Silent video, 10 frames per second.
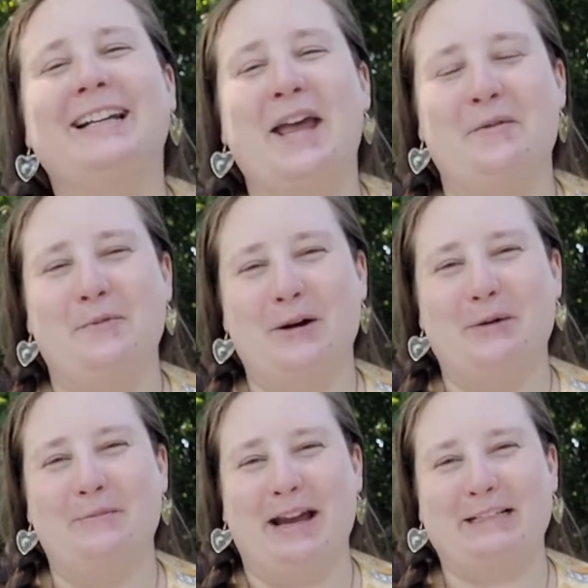and
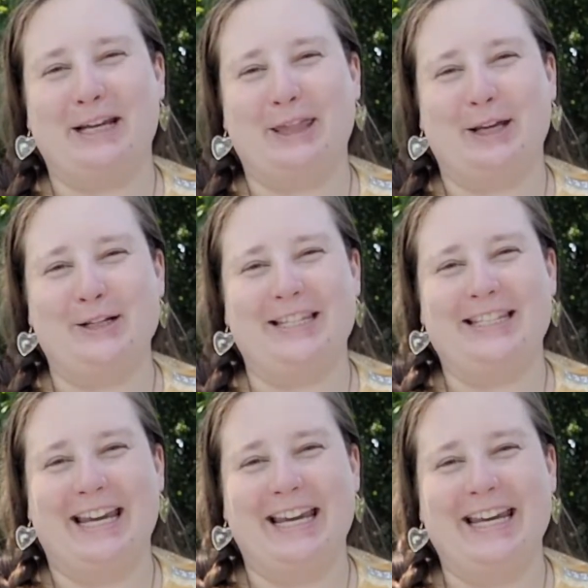welcome back to
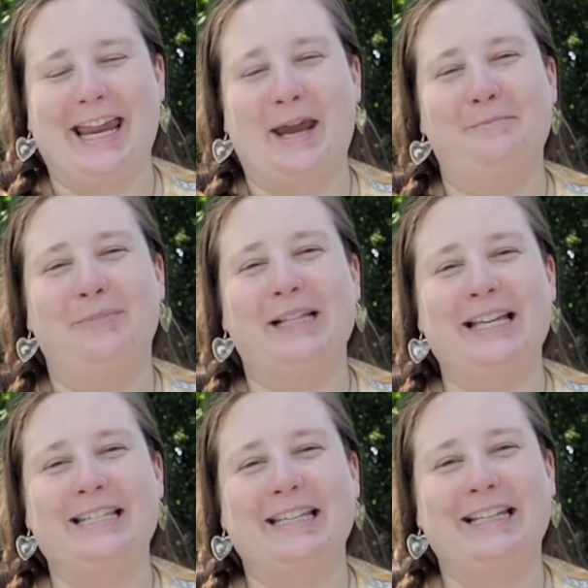Catharsis Inc. and
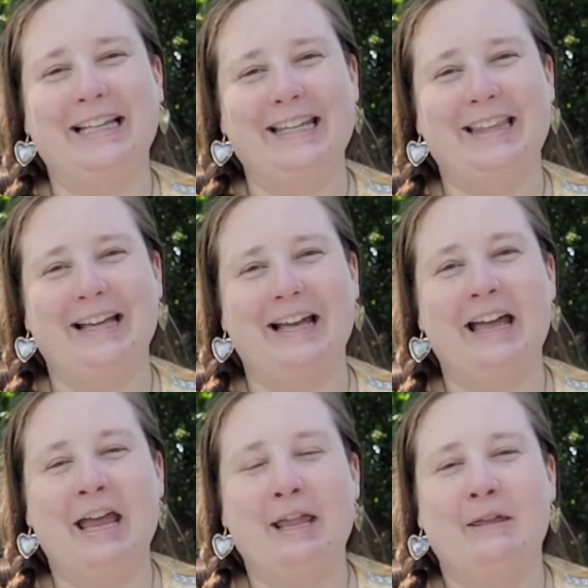Blessed Litha.
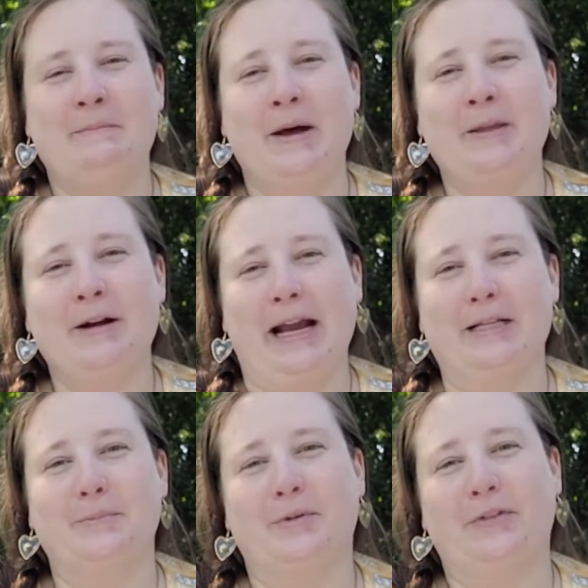The mother
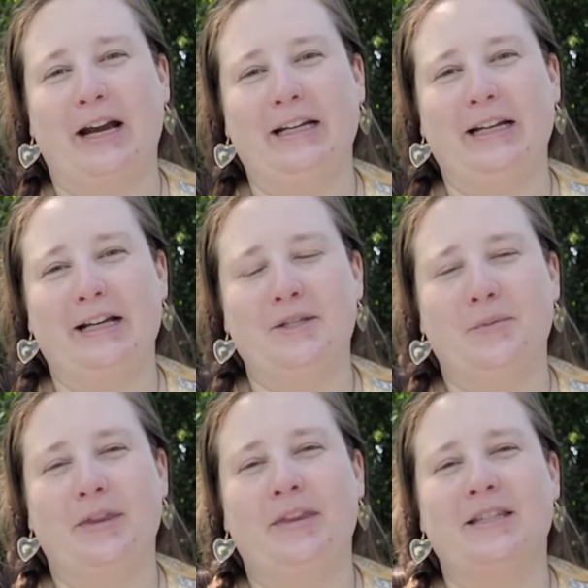has provided us
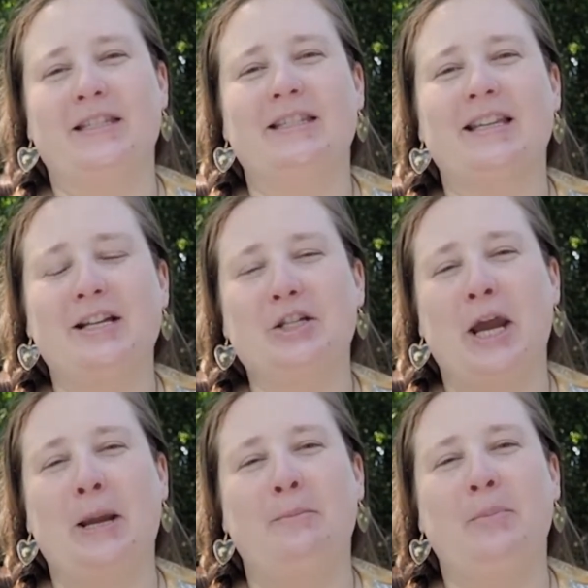with such
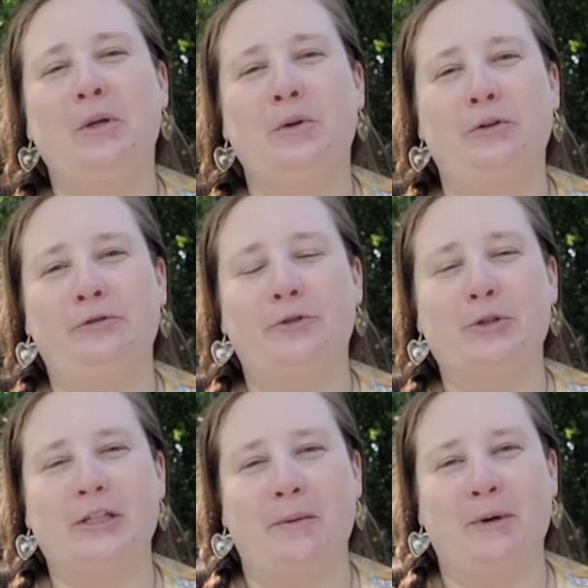a beautiful
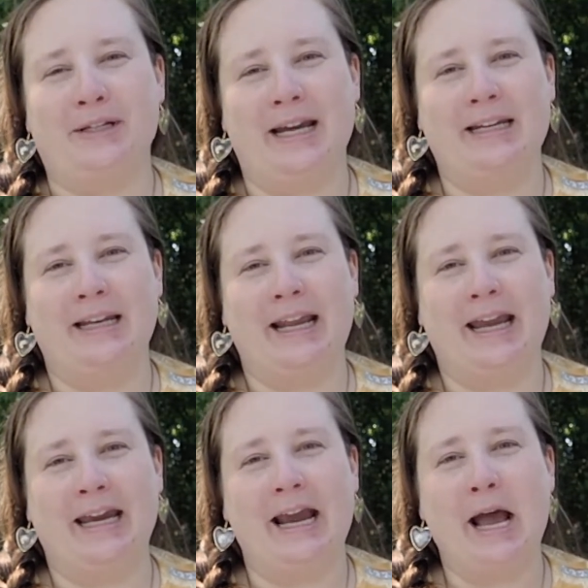summer day
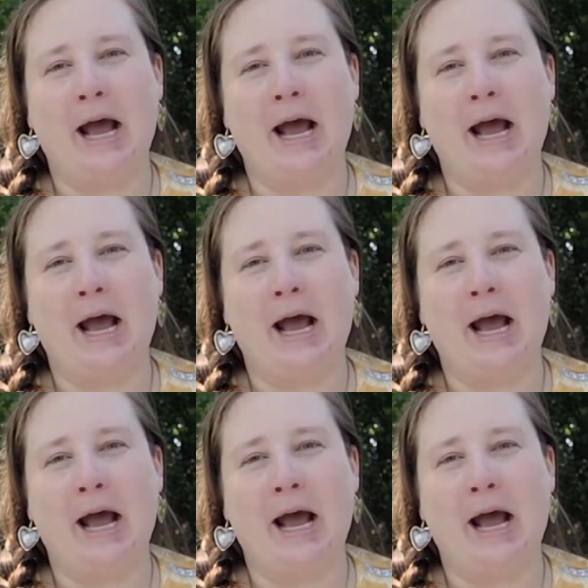today.